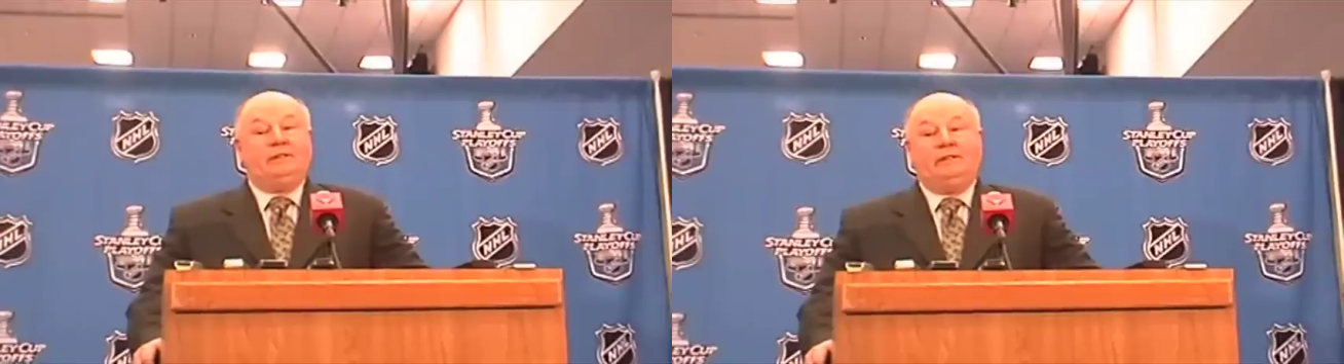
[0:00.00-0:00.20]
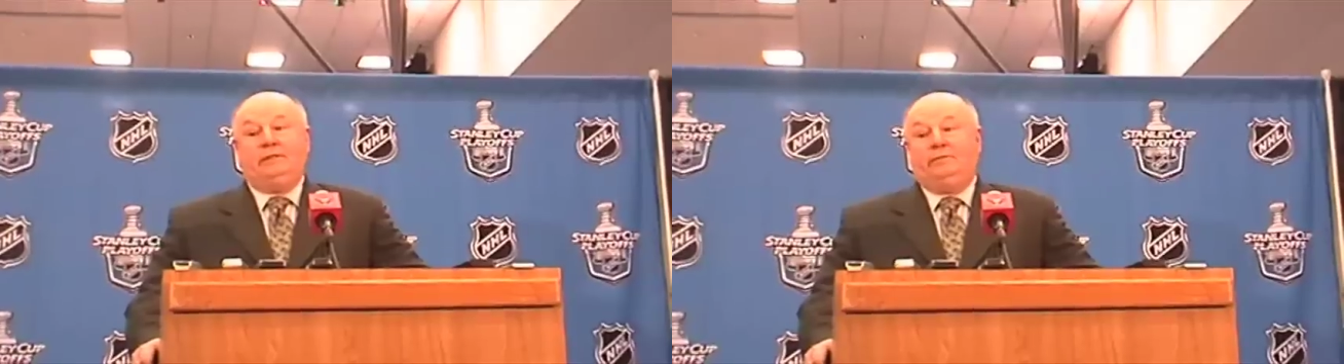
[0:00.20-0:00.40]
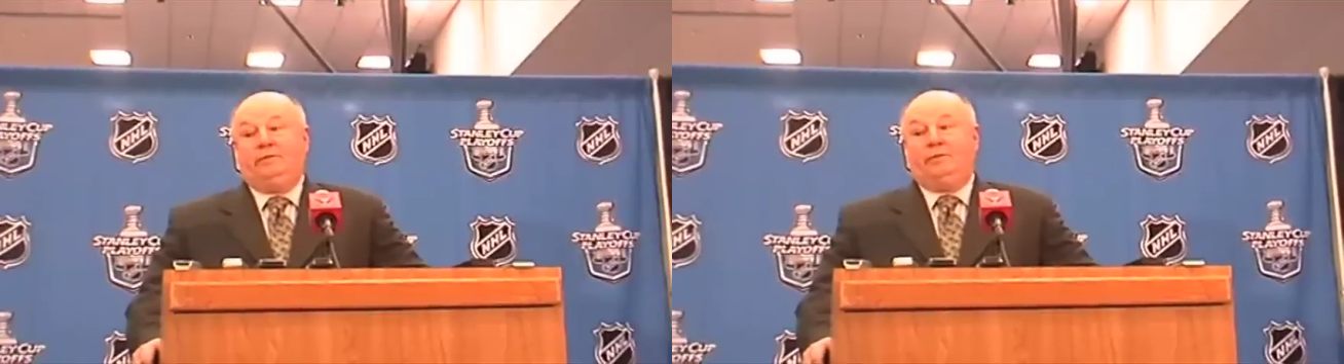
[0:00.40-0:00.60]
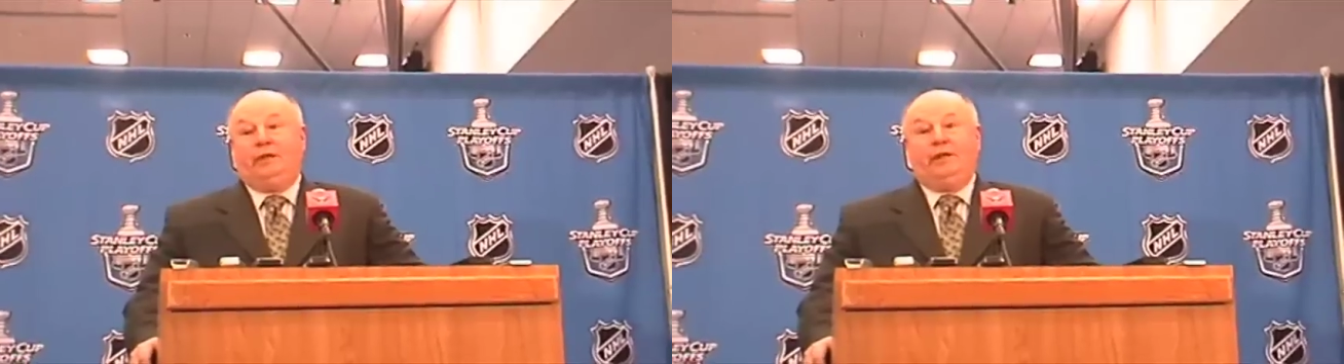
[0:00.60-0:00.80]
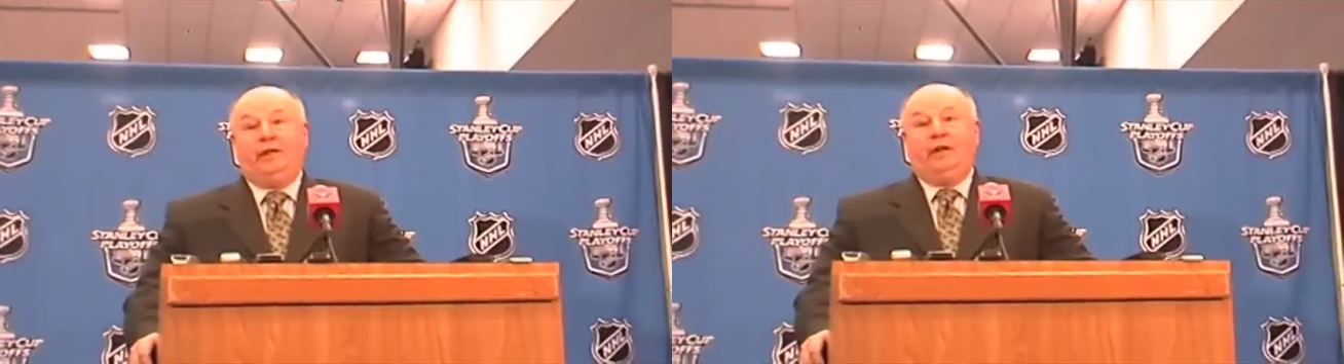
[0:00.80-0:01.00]
He seemed
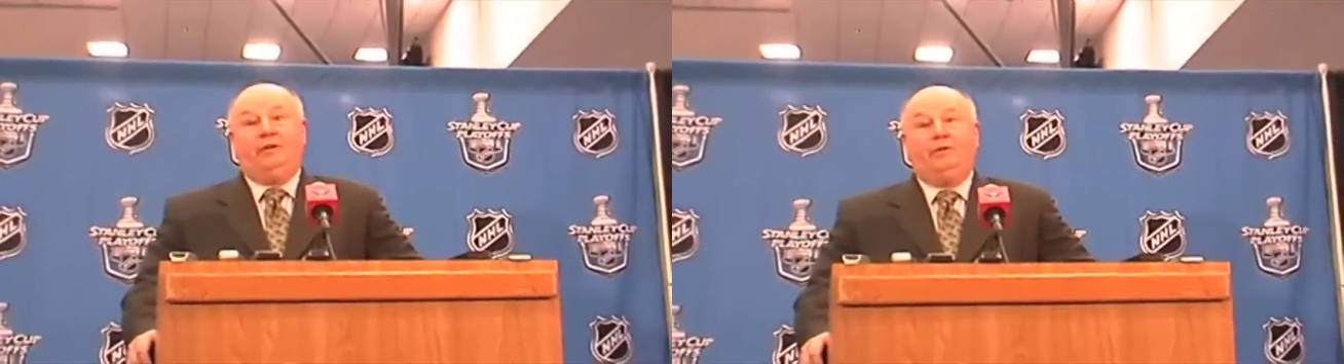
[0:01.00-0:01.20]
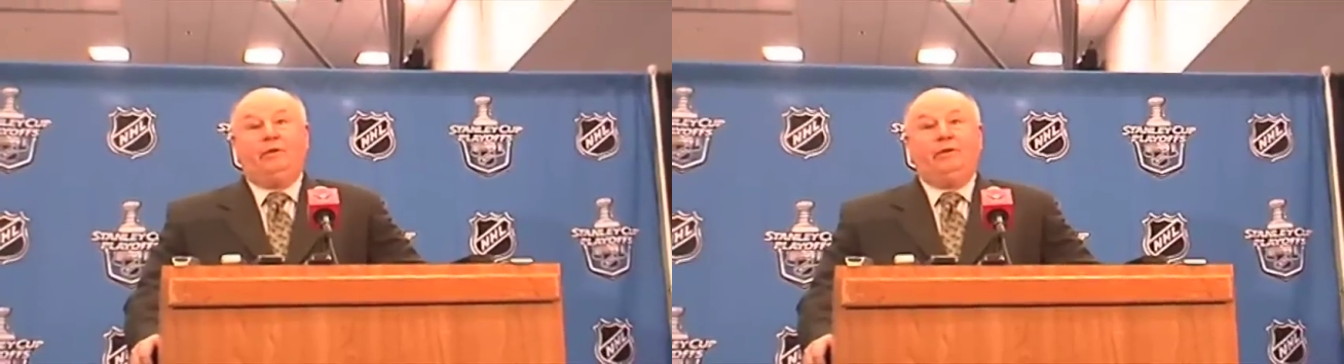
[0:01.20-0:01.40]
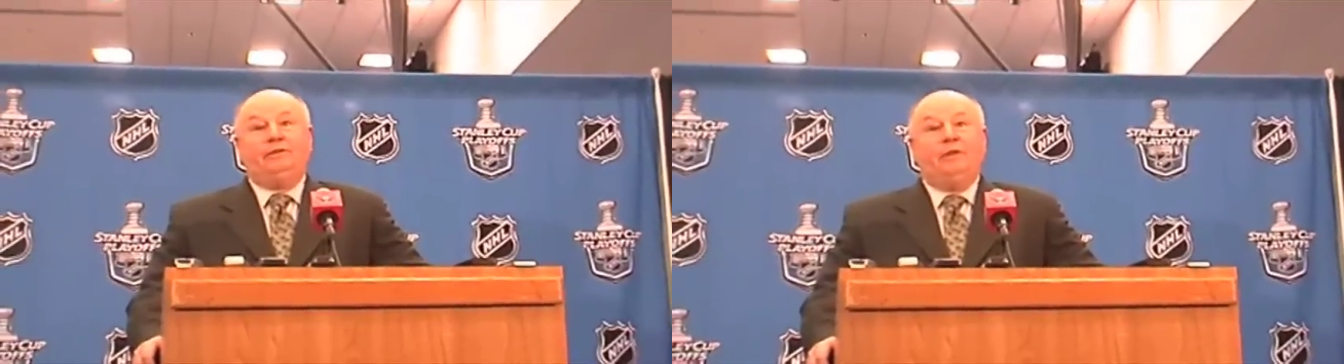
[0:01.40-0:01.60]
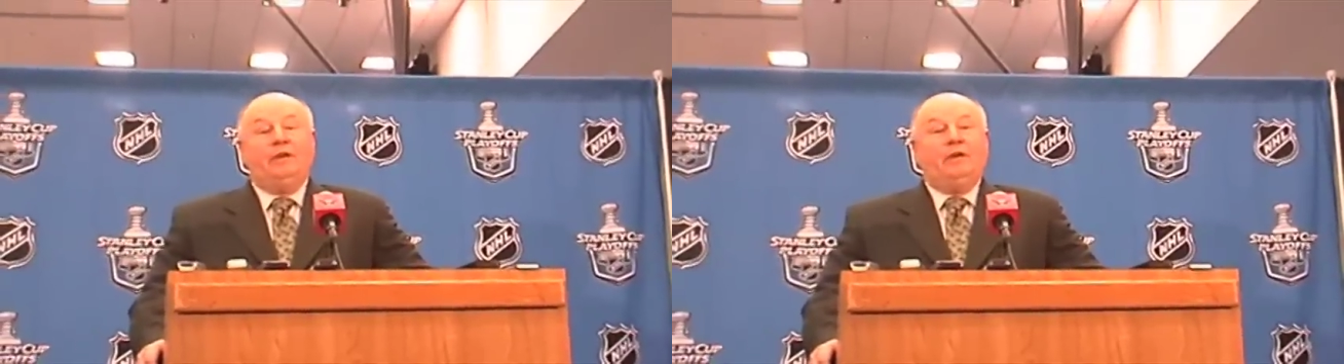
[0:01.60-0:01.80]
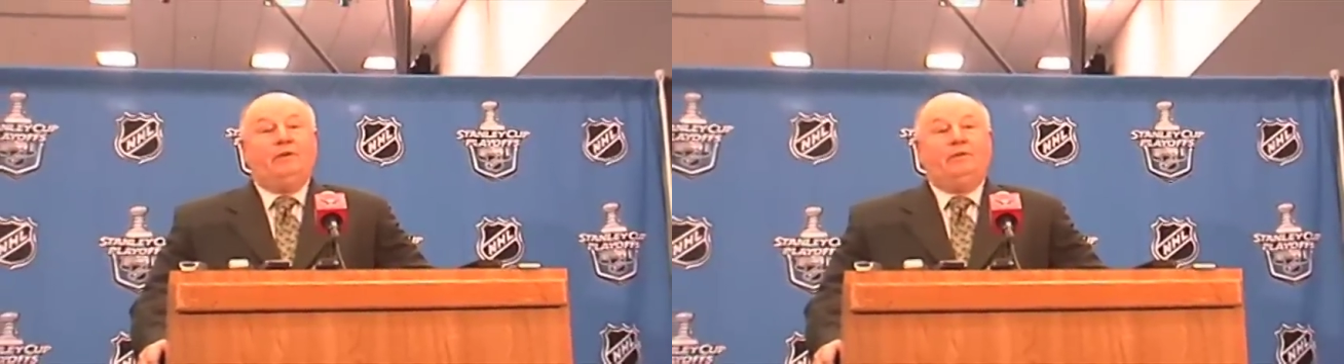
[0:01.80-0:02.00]
really, I don't know
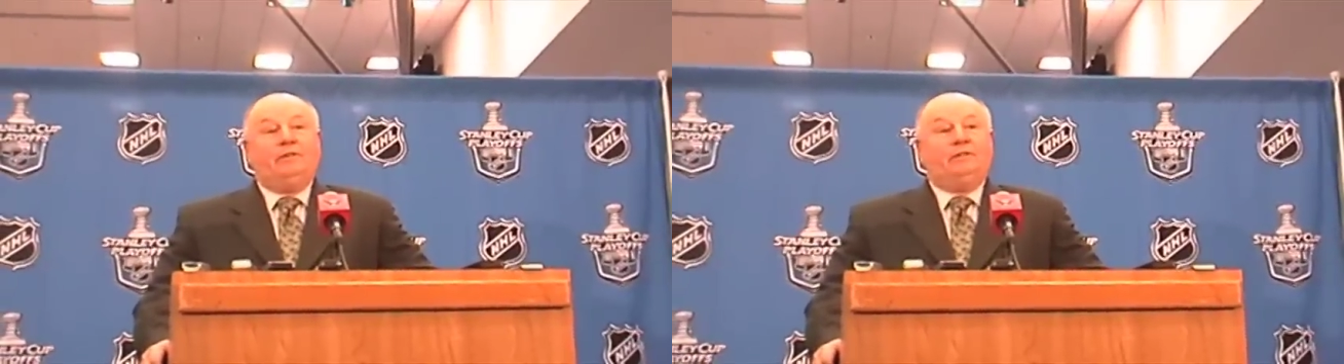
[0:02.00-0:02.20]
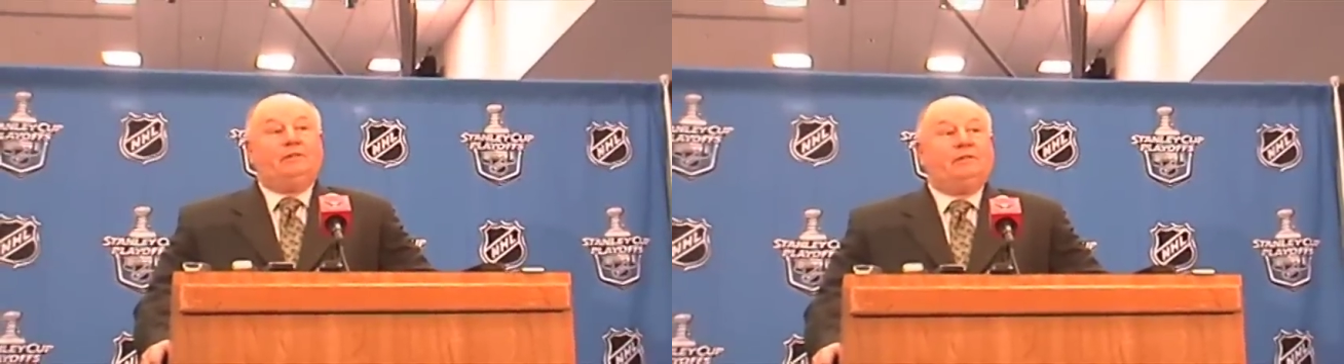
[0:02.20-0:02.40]
what his